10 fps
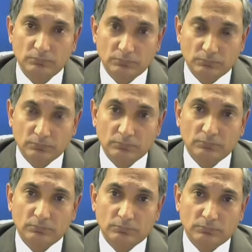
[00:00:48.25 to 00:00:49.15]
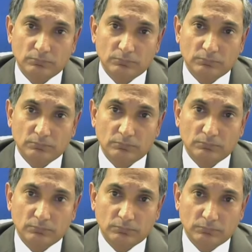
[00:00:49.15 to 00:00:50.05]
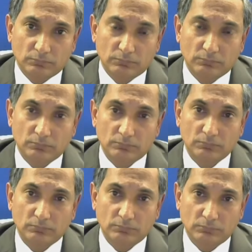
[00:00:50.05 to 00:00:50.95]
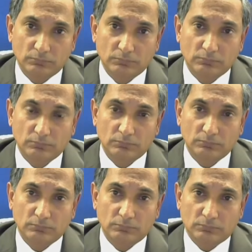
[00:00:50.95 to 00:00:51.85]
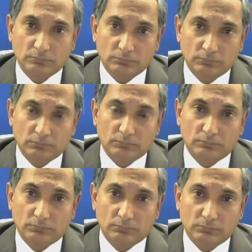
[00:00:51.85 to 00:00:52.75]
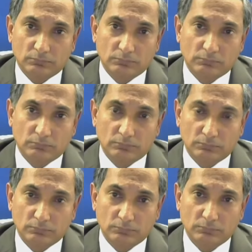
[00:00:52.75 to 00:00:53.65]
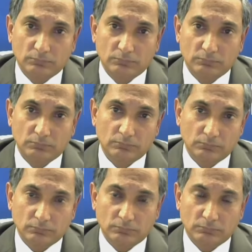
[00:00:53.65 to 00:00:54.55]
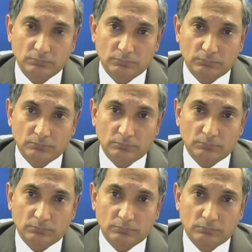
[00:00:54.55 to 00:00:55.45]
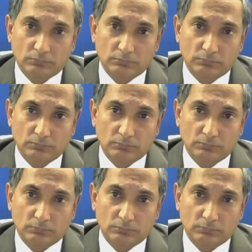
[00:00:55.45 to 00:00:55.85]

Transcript: No words are spoken by the person on screen.